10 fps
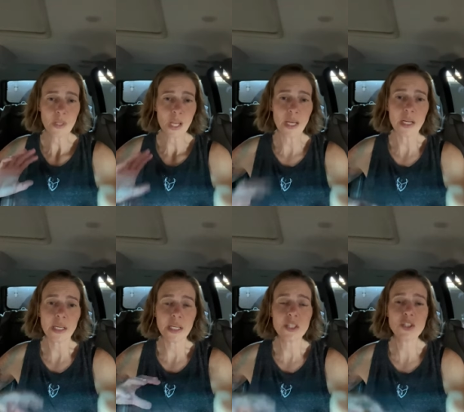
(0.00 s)
and it
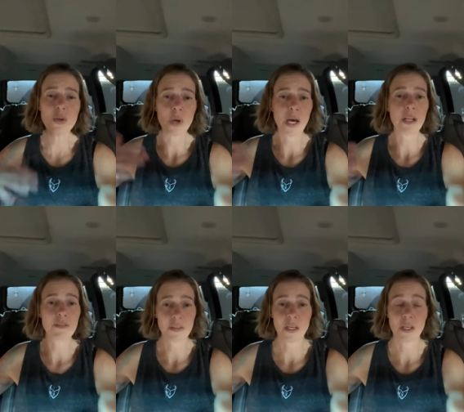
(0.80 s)
gets you kind of
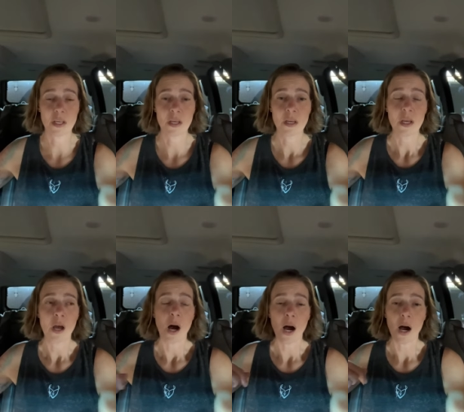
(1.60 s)
thinking.
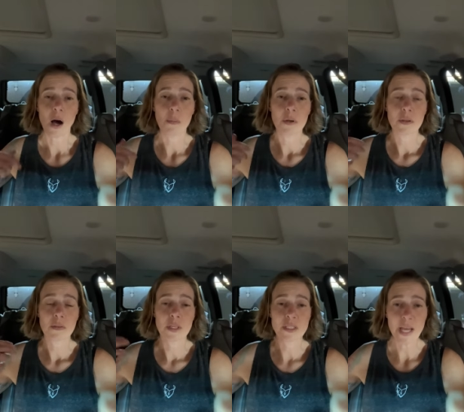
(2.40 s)
Um,
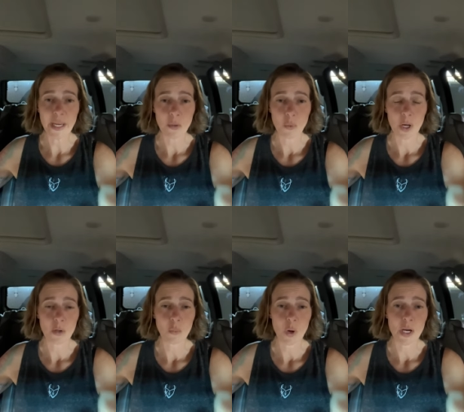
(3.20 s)
the second
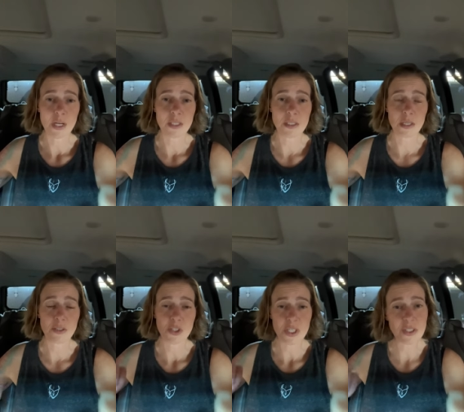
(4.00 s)
one was
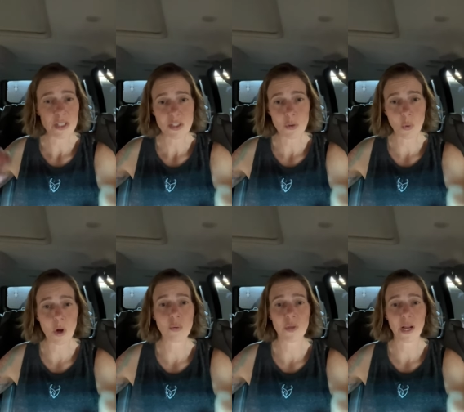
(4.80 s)
just this
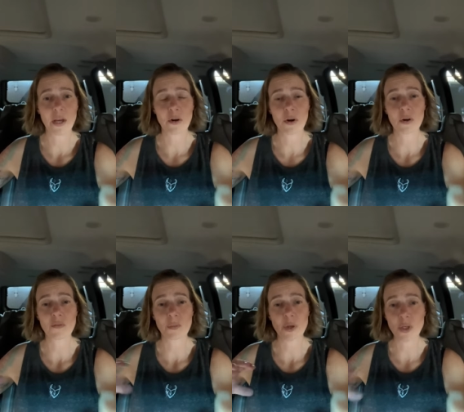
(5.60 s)
quote that I had heard
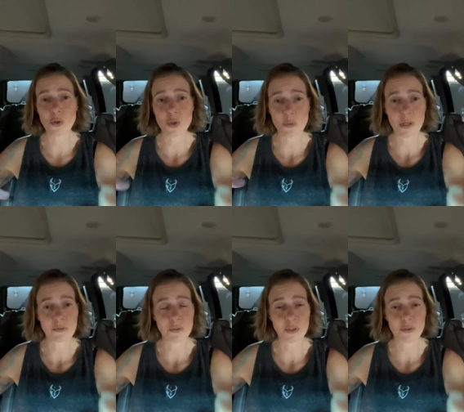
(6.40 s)
from a YouTube
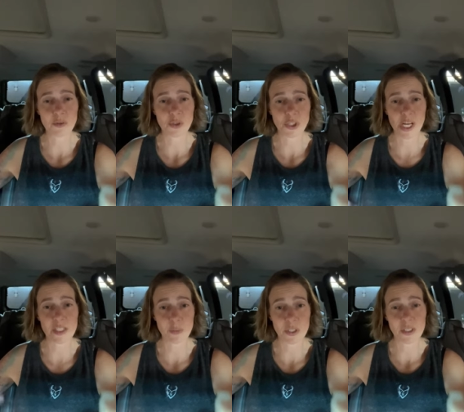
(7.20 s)
influencer,
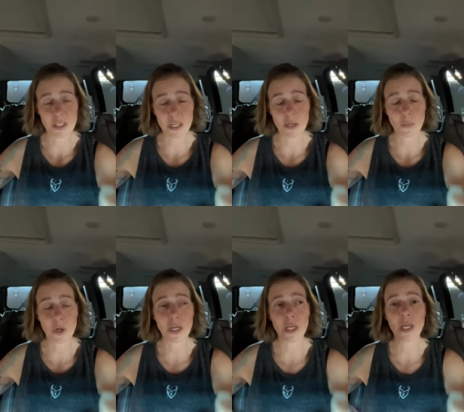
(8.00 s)
Jaspreet Singh, where
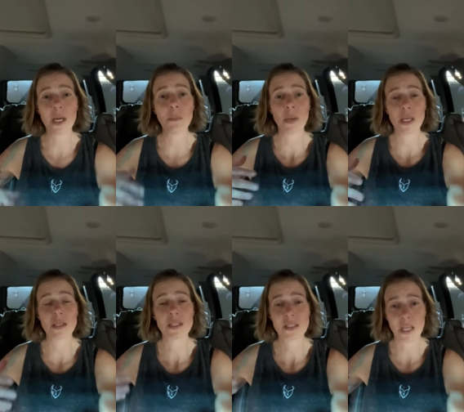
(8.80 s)
he had made
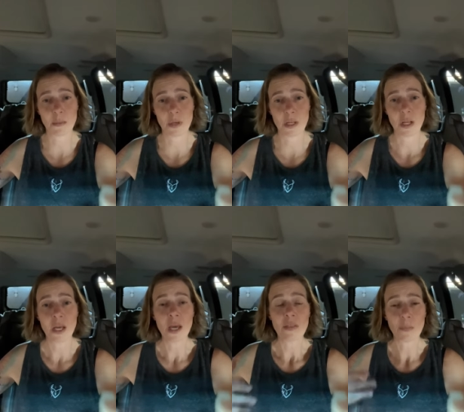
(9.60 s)
this statement:
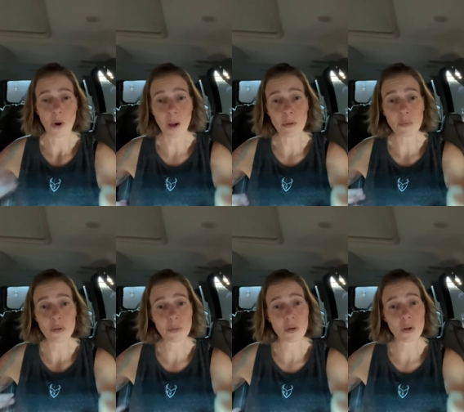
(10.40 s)
the problem
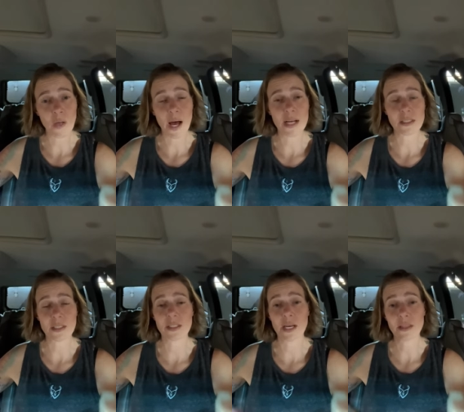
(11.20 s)
with middle class
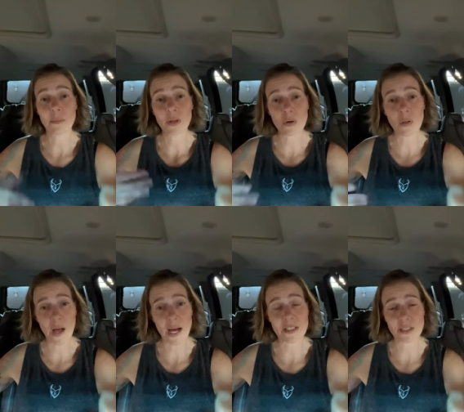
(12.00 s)
is that the middle
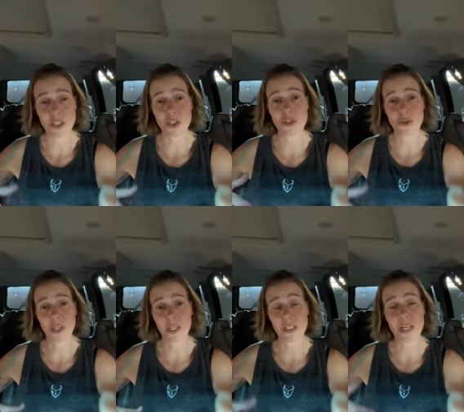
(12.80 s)
class teaches their
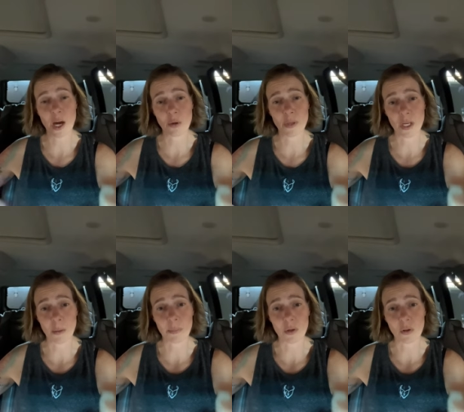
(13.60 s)
kids how to
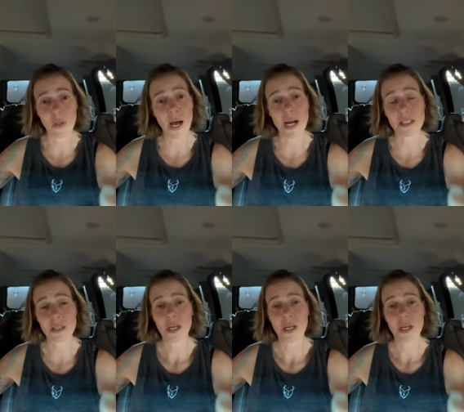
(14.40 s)
become middle class.